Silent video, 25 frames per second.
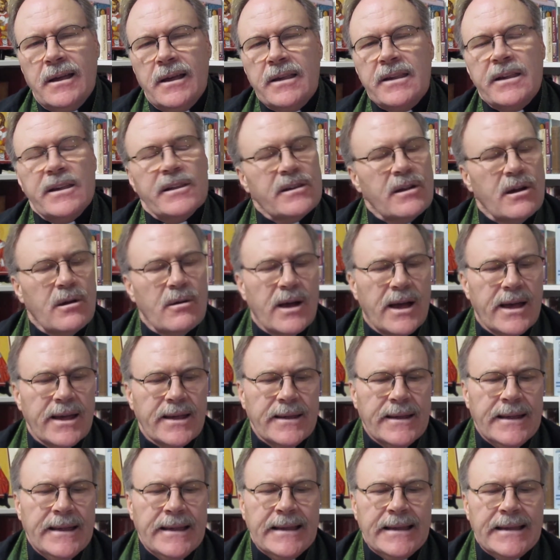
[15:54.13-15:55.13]
You know, I
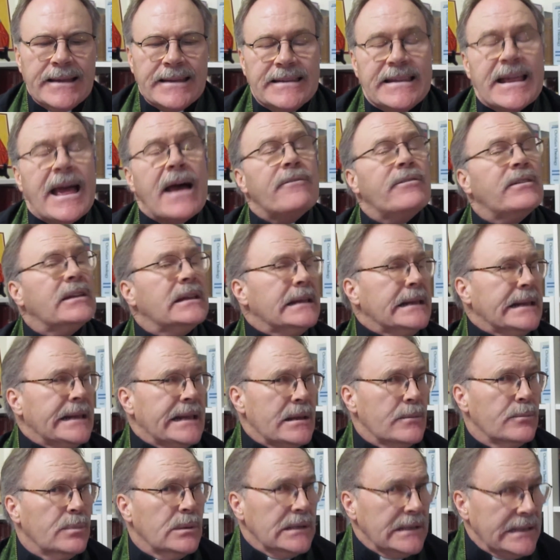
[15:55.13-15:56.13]

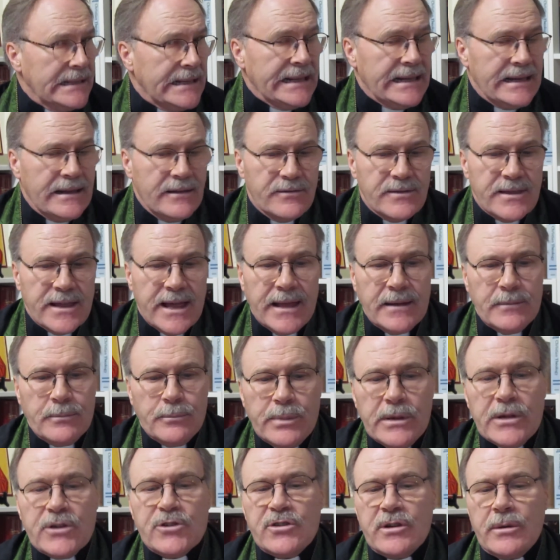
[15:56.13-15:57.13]
definitely believe that
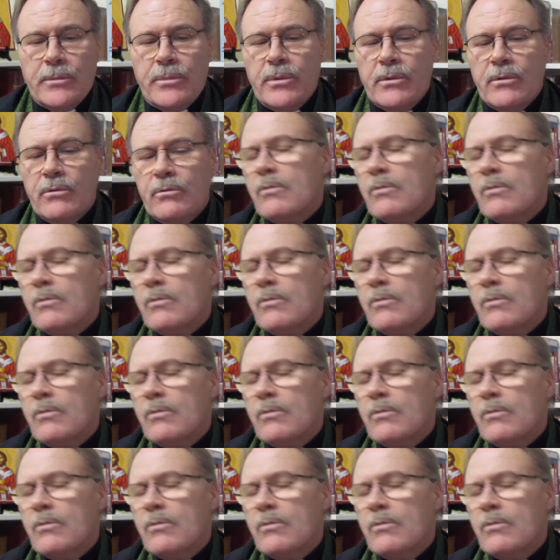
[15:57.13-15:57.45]
Bishop